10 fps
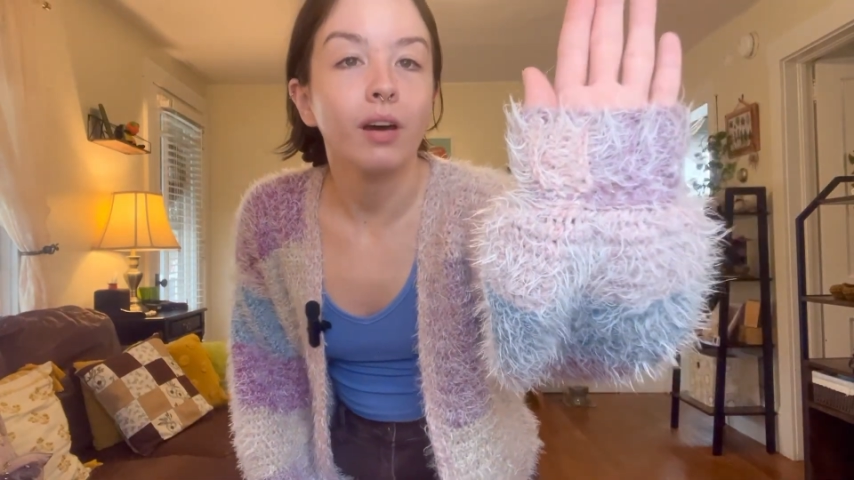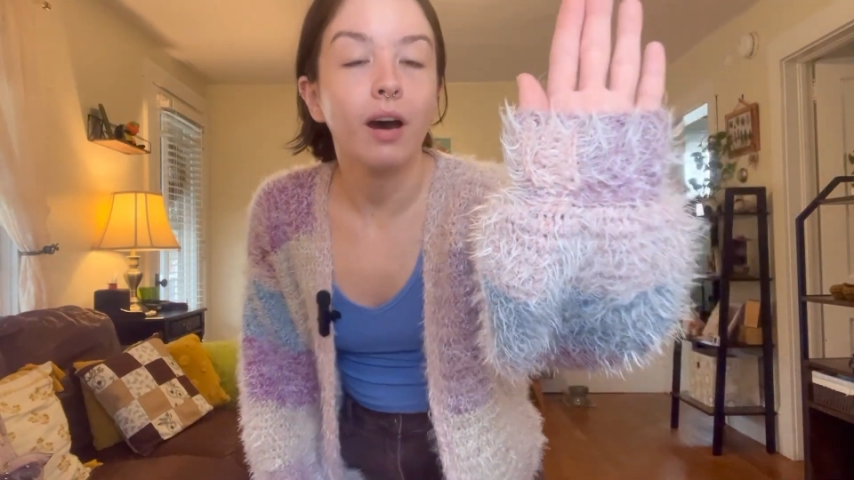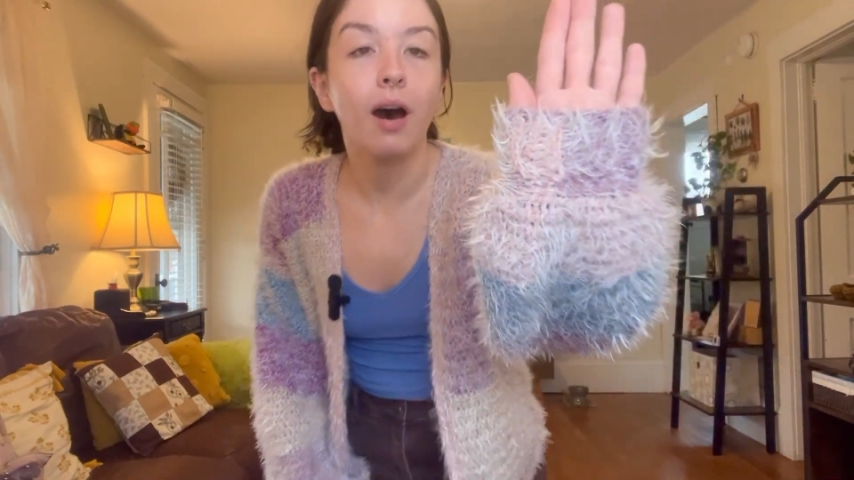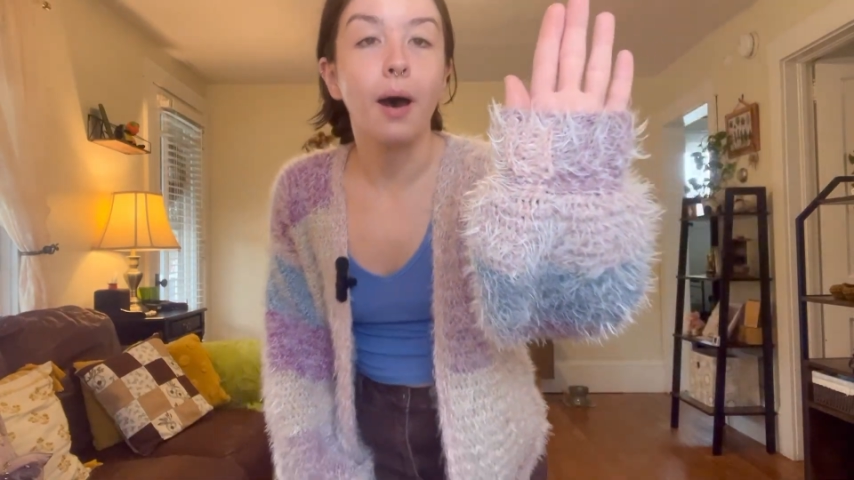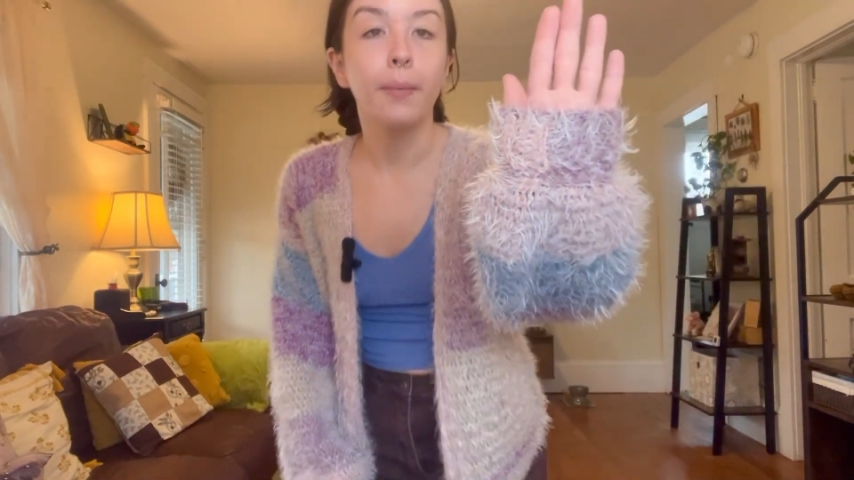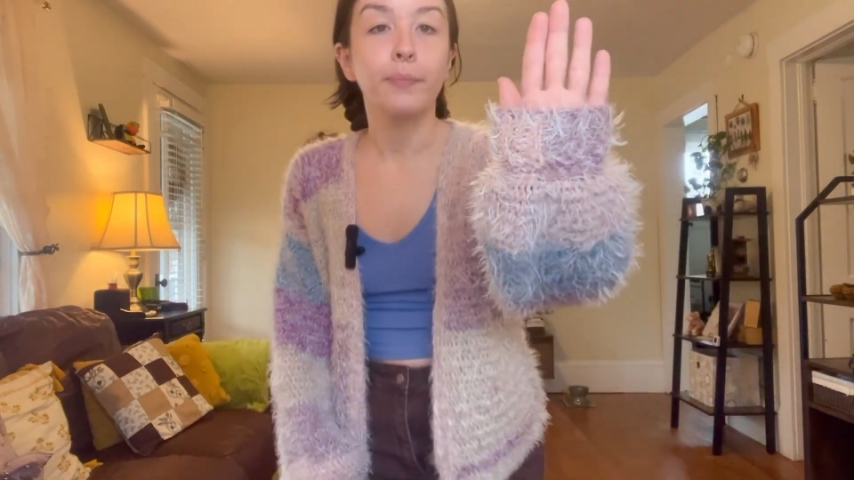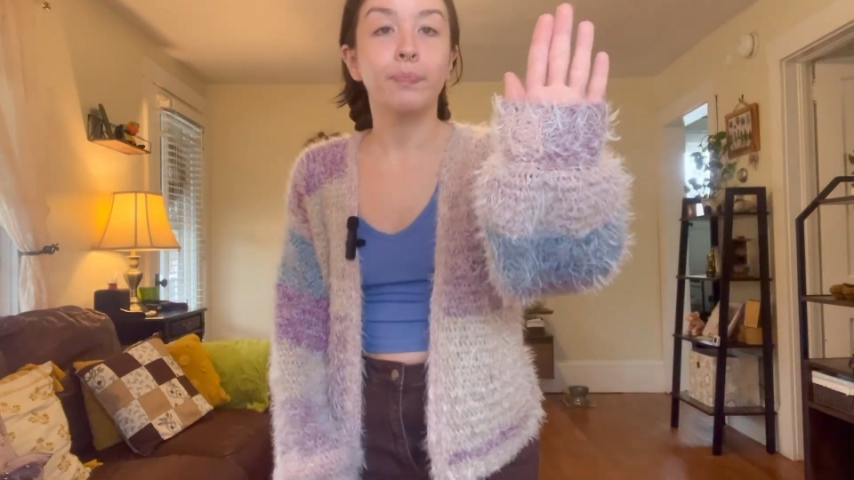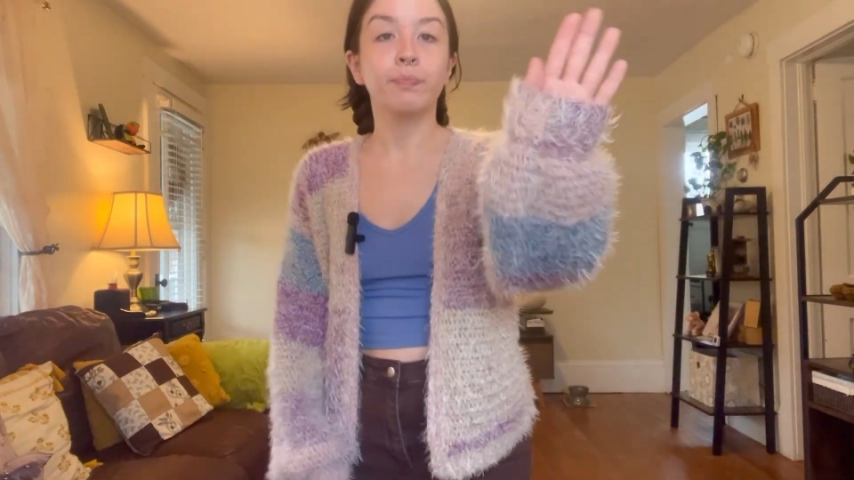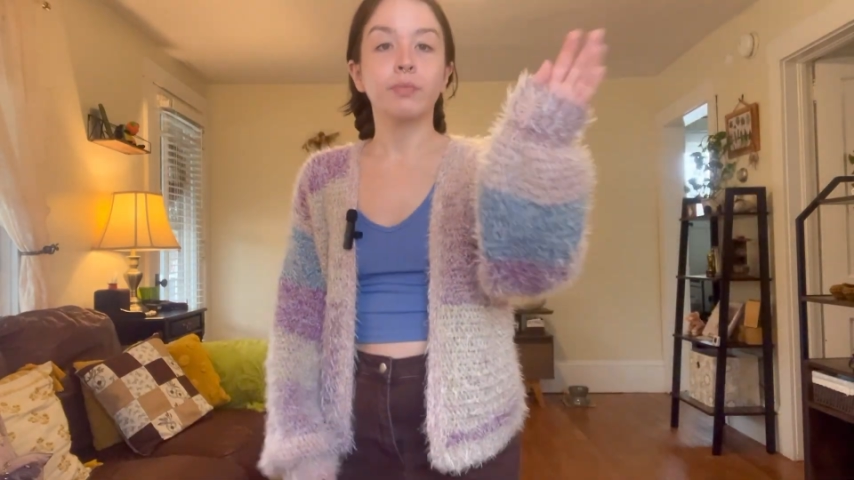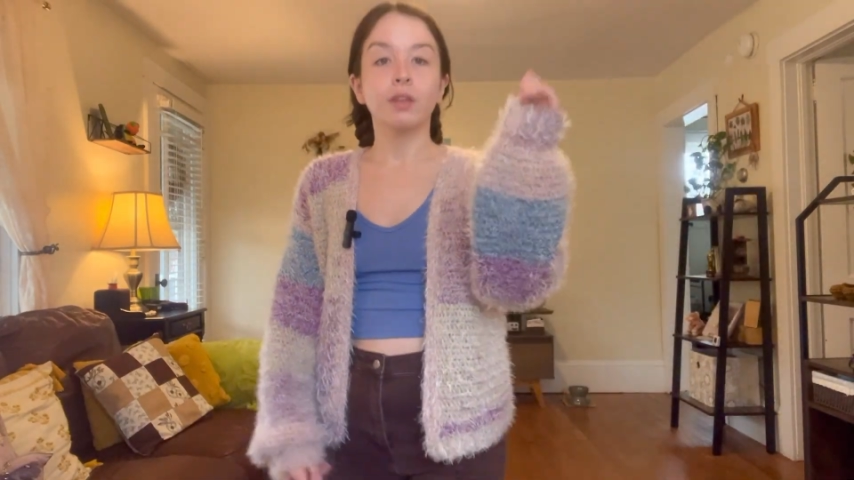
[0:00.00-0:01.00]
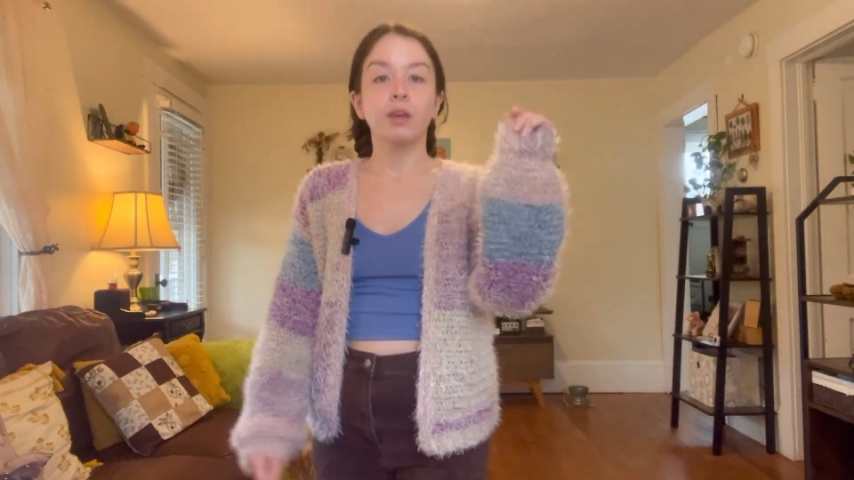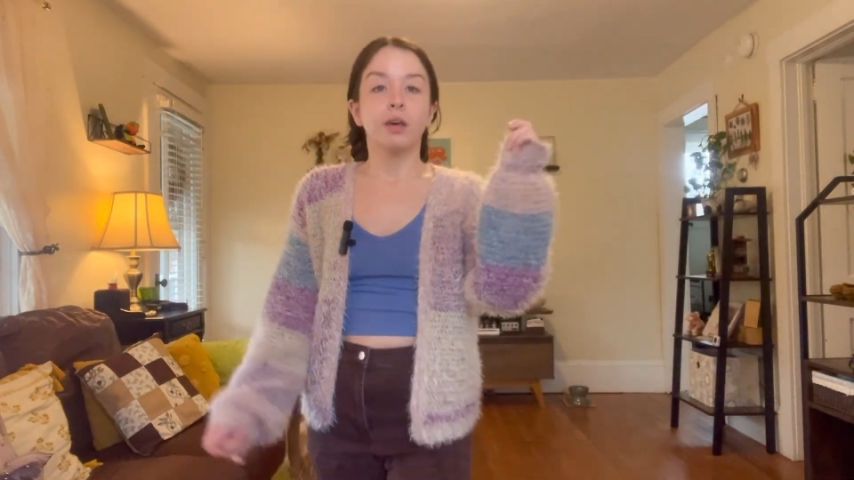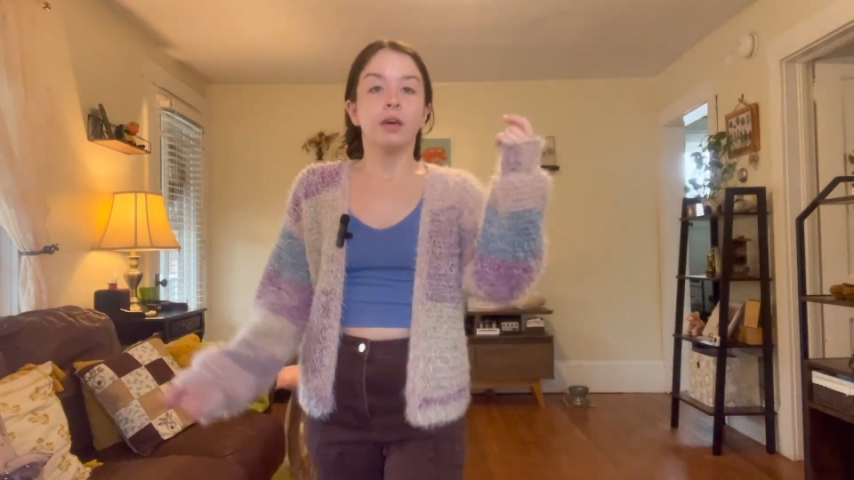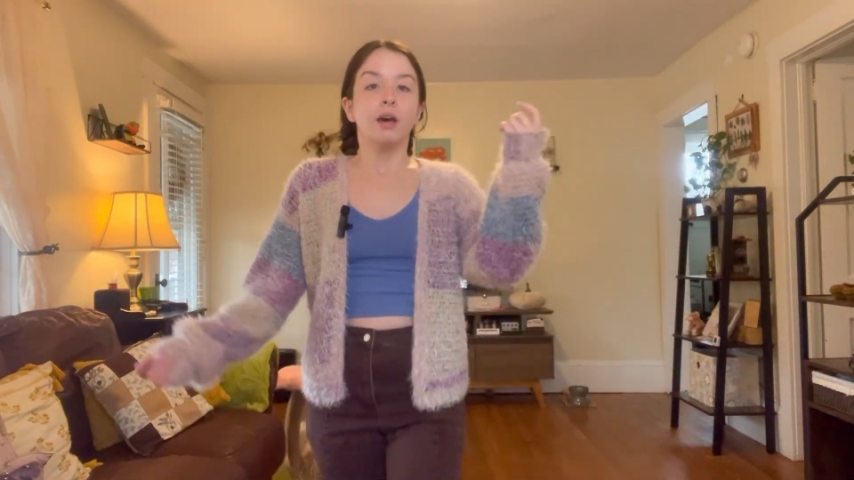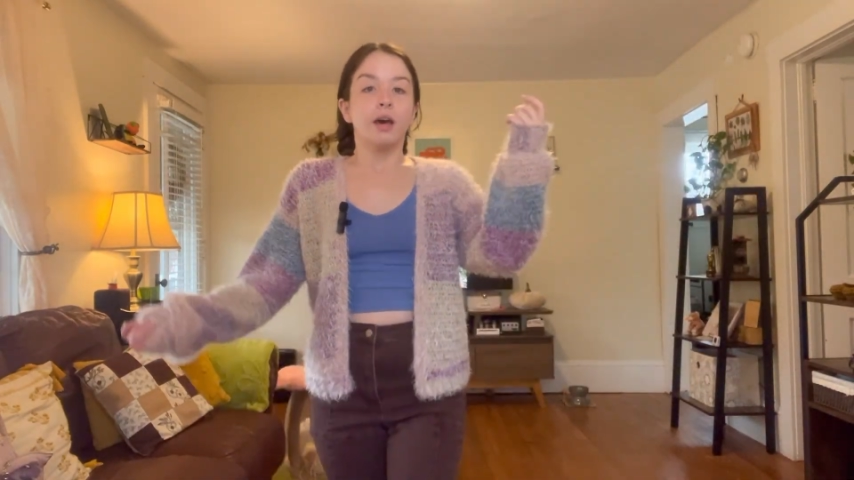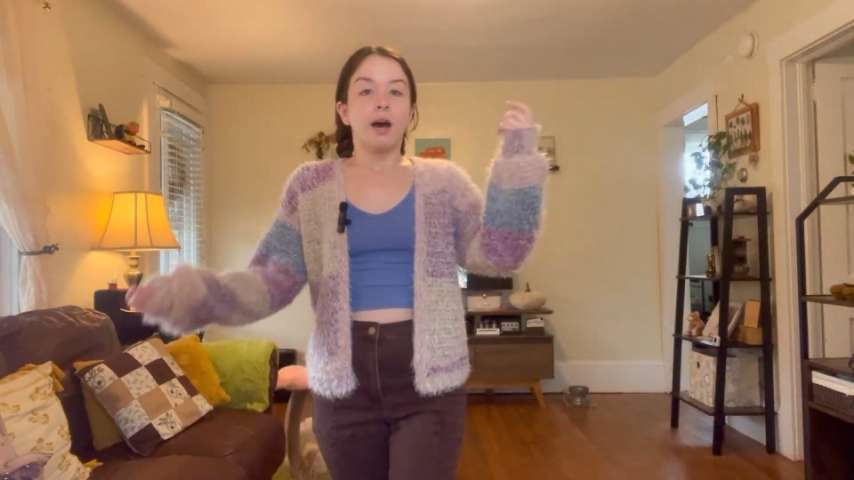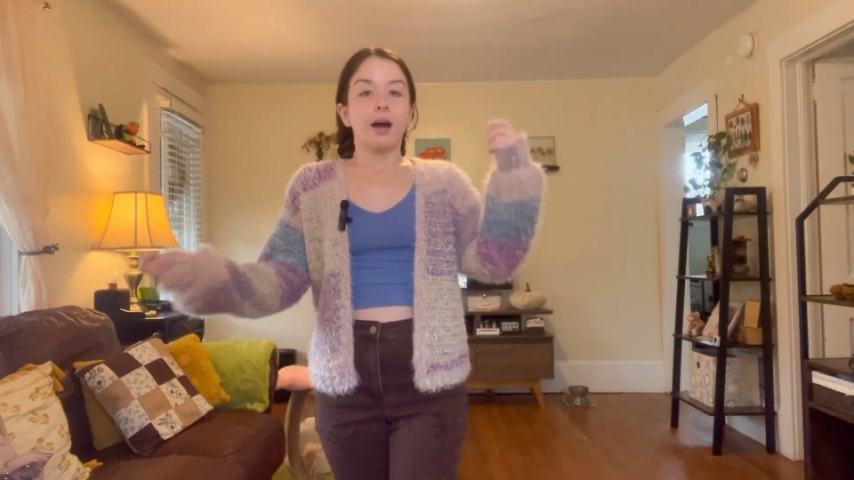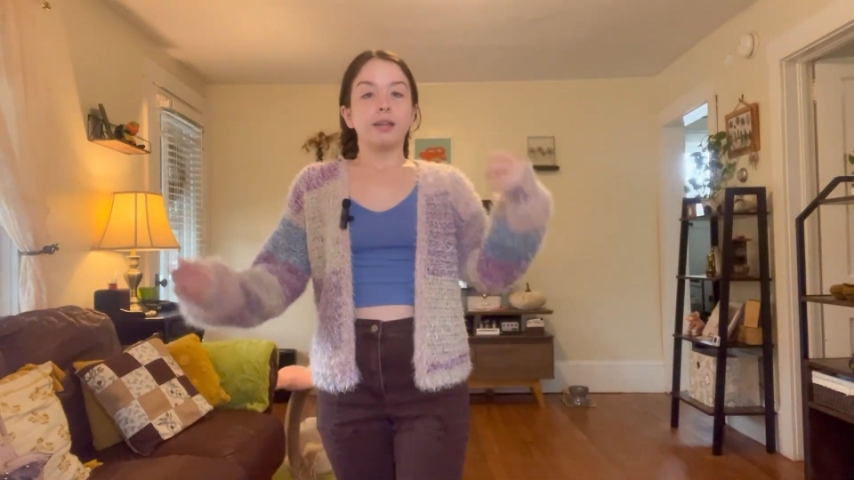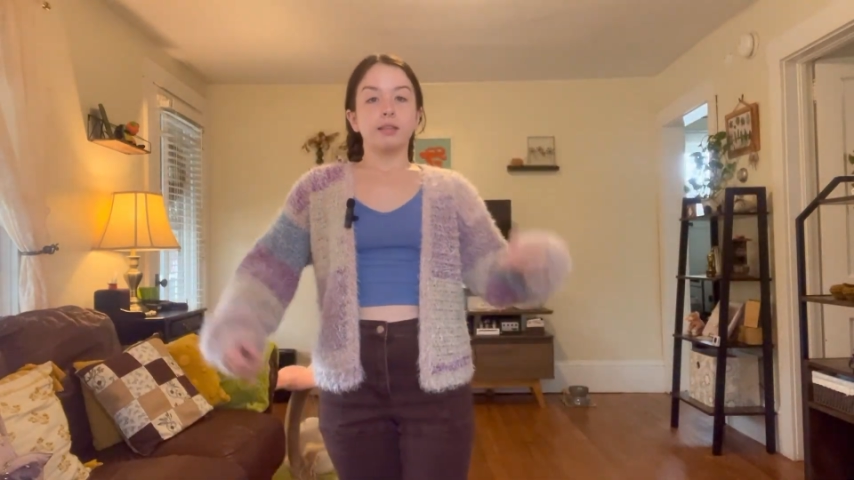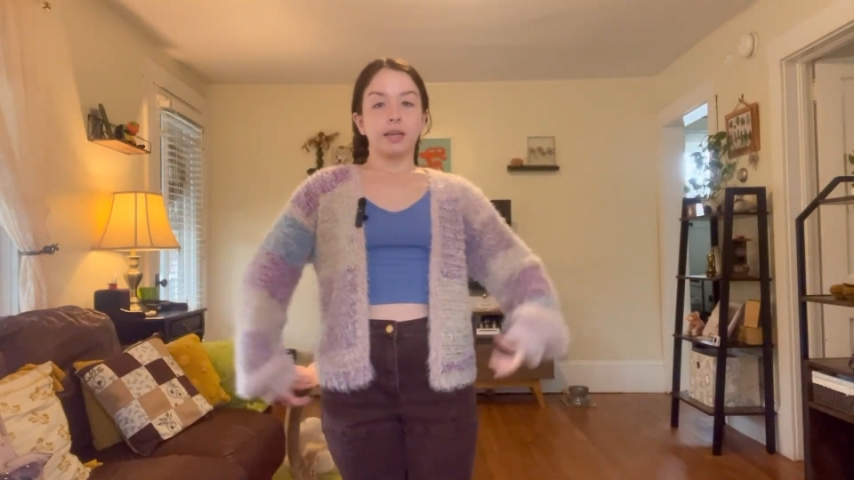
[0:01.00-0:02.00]
Um,
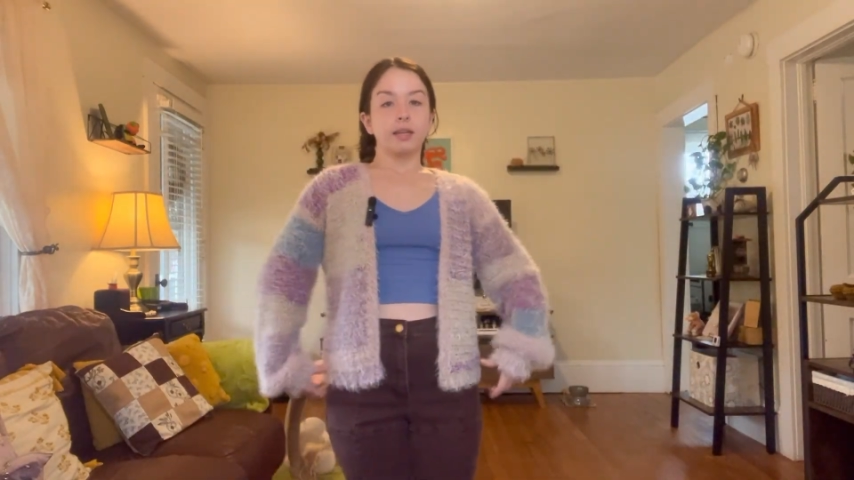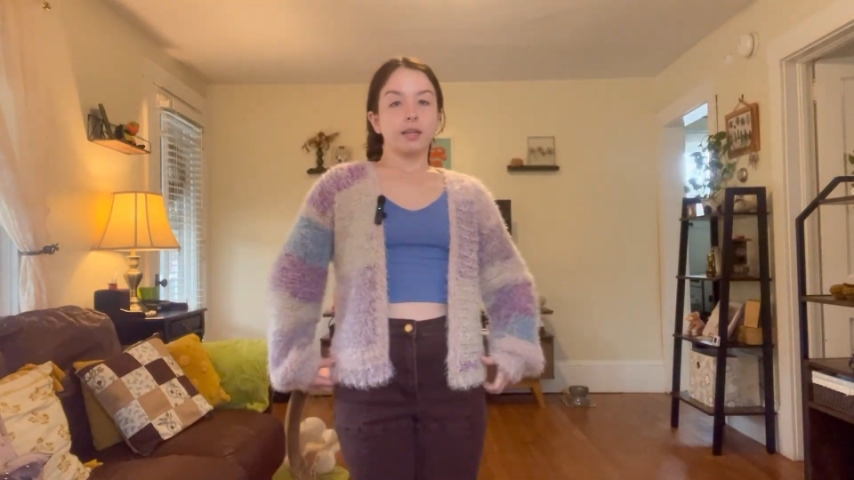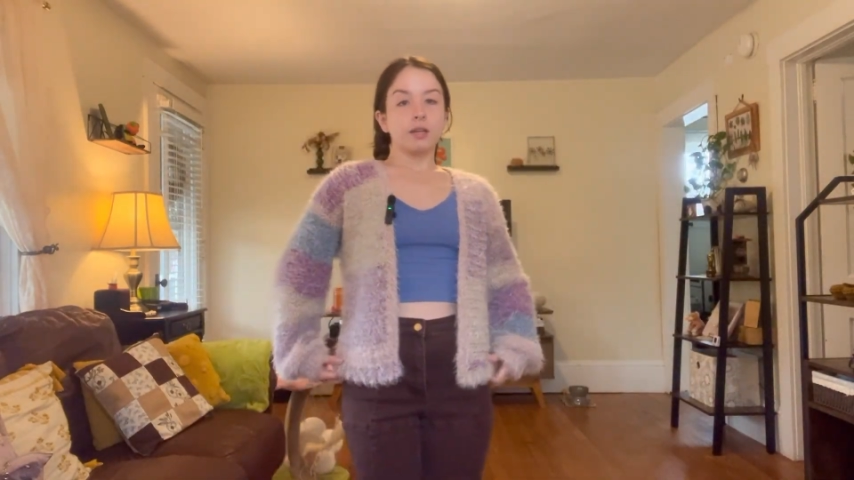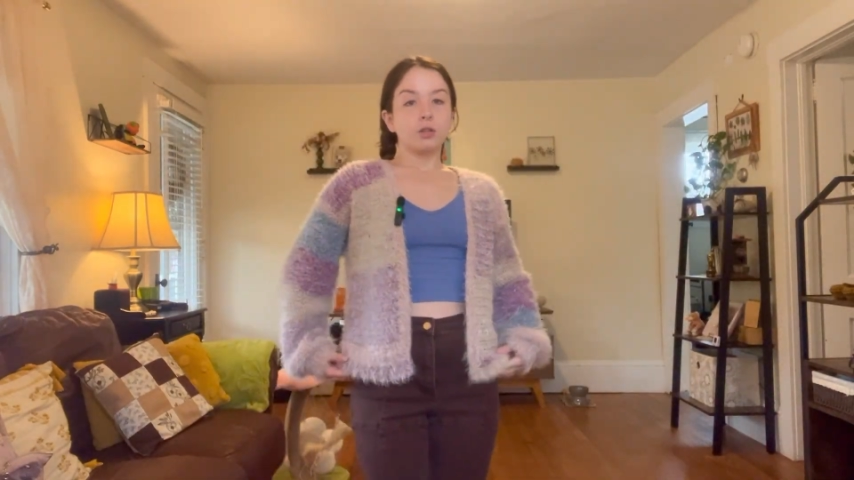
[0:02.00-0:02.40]
I like it a